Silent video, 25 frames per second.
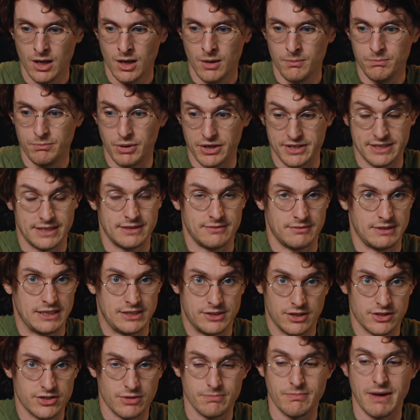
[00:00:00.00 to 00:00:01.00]
But it
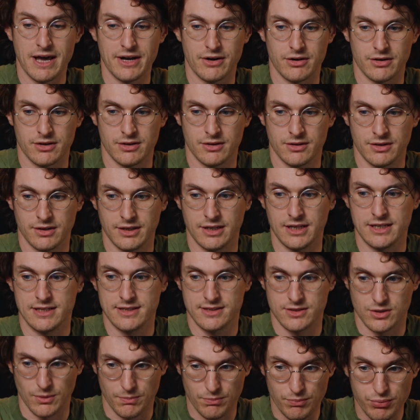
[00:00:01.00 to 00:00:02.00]
doesn't matter.
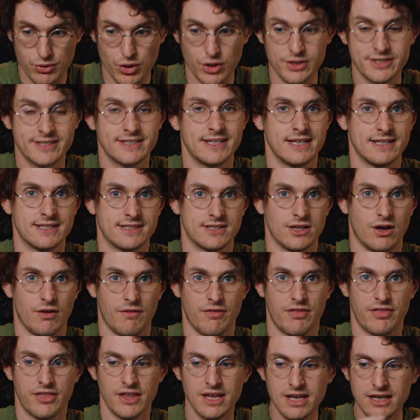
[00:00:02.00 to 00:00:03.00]
It's the process of
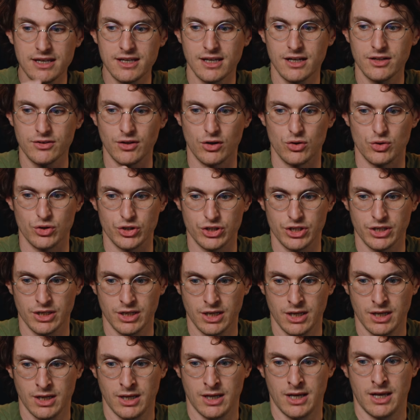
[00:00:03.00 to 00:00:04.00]
thinking the look
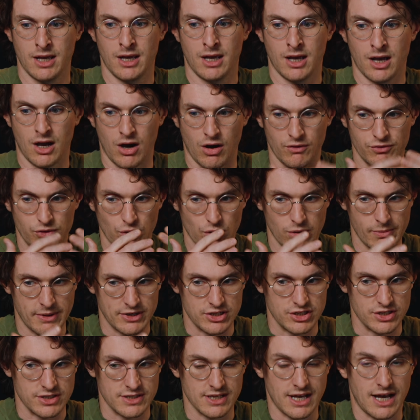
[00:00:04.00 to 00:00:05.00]
of your
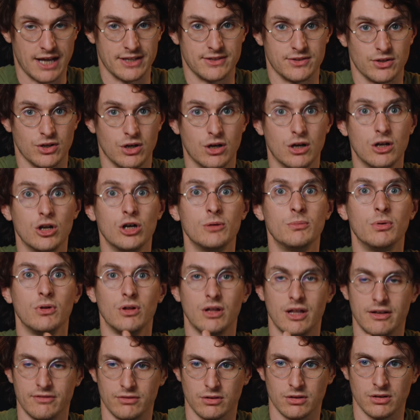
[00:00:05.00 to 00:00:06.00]
images at a global
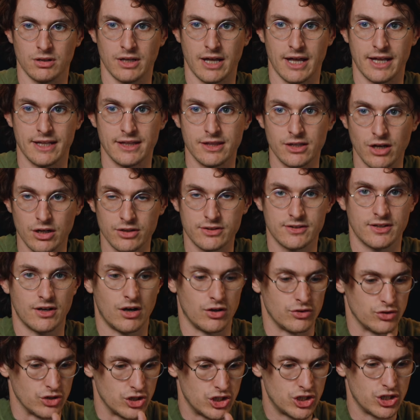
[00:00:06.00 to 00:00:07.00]
level and not
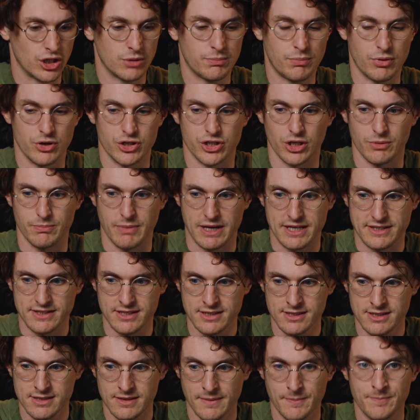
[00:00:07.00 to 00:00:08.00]
on a shot-per-shot
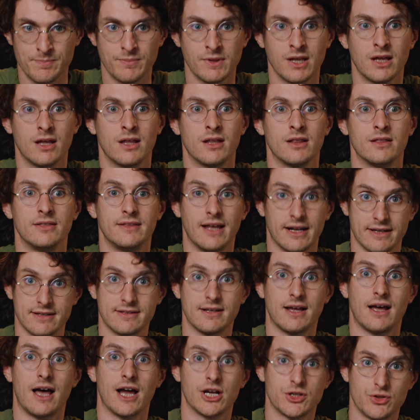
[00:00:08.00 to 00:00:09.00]
basis that
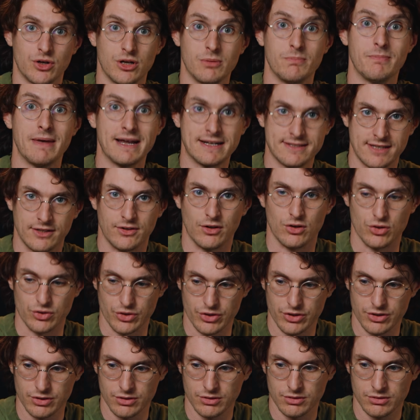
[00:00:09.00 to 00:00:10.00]
actually makes it a
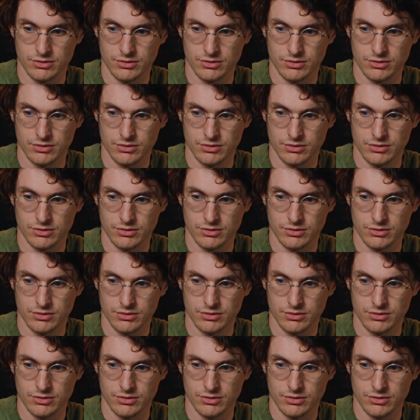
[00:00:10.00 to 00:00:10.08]
look,